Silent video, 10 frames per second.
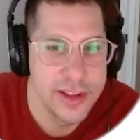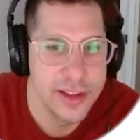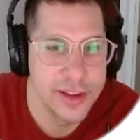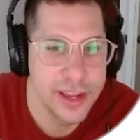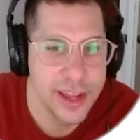
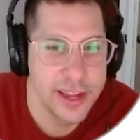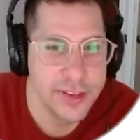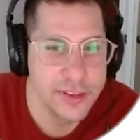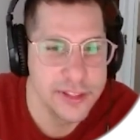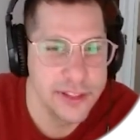Okay,
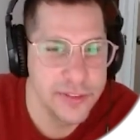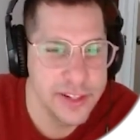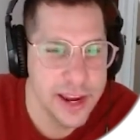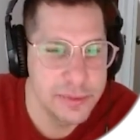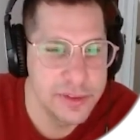there's different
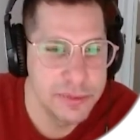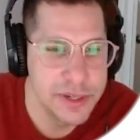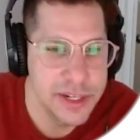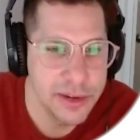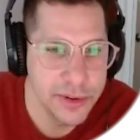types of
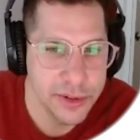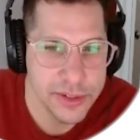materials